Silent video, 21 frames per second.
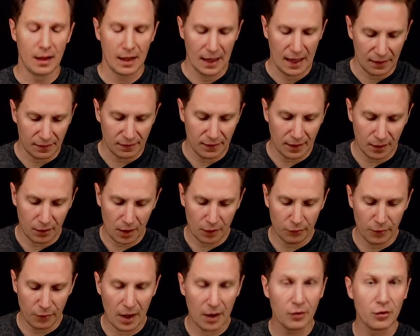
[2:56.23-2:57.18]
and there are
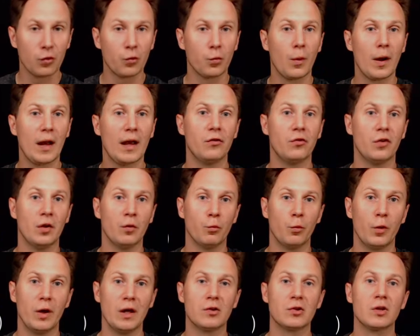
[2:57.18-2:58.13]
various ways in
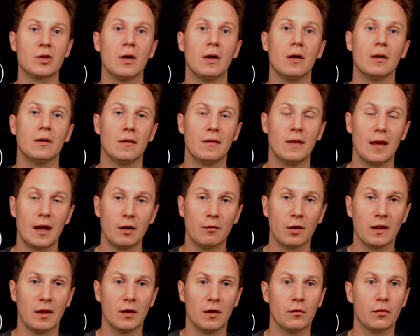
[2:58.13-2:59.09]
which the
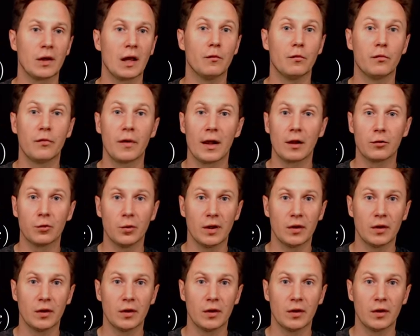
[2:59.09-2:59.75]
derivative can fail to